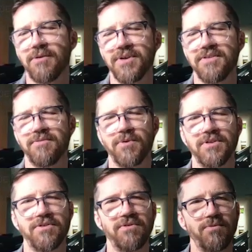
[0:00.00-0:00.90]
with
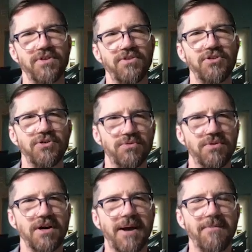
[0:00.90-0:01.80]
you
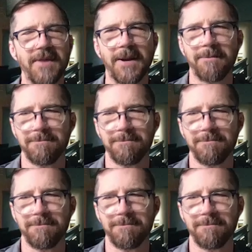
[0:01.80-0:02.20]
about that.